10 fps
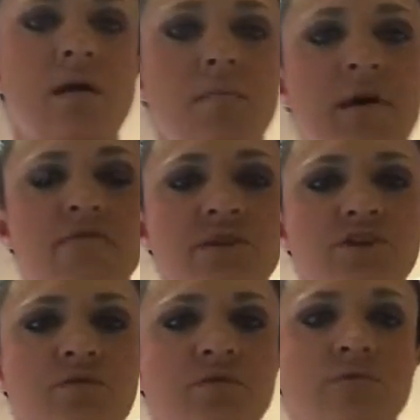my
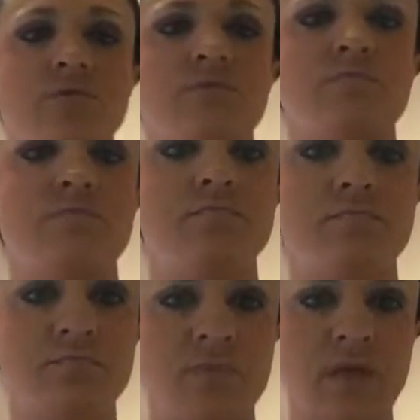vegetables.
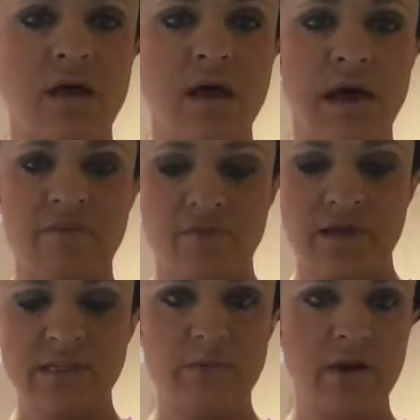I have my
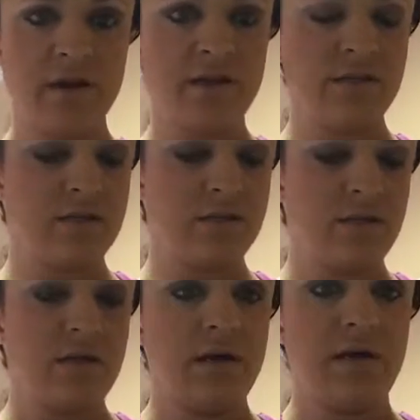asparagus,
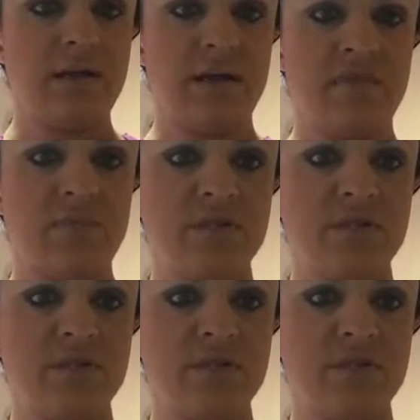and then I have my